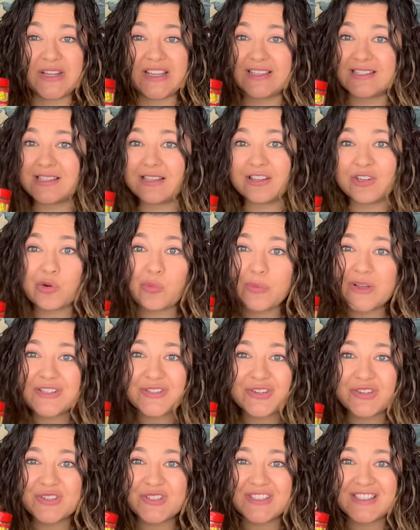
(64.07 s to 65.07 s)
a little mustard
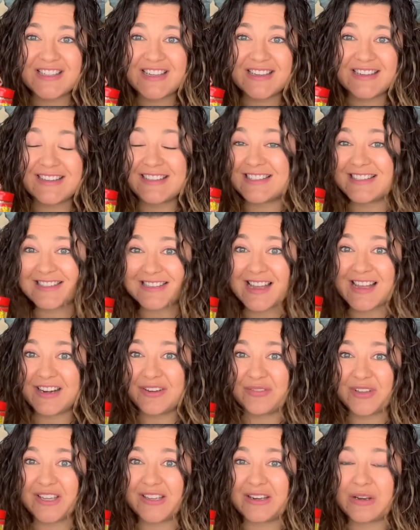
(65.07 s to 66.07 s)
seed inside of it,
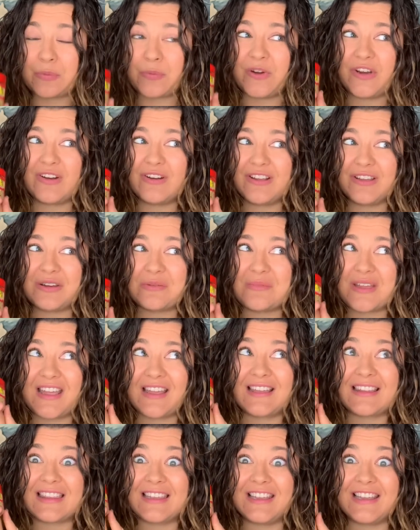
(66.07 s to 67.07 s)
and we are gonna make
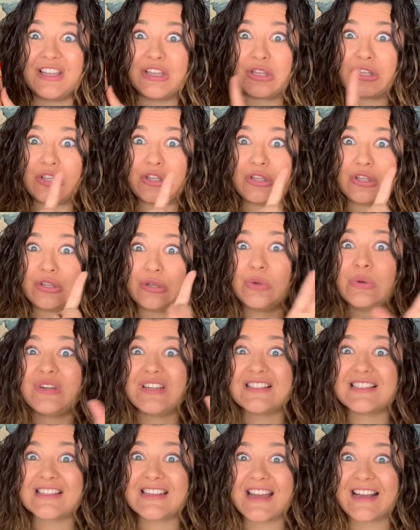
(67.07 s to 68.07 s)
the cutest
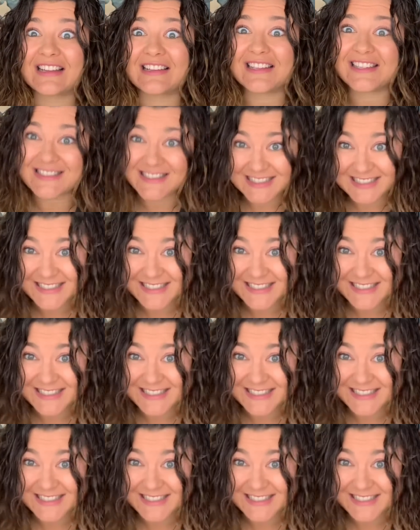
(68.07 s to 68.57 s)
necklaces.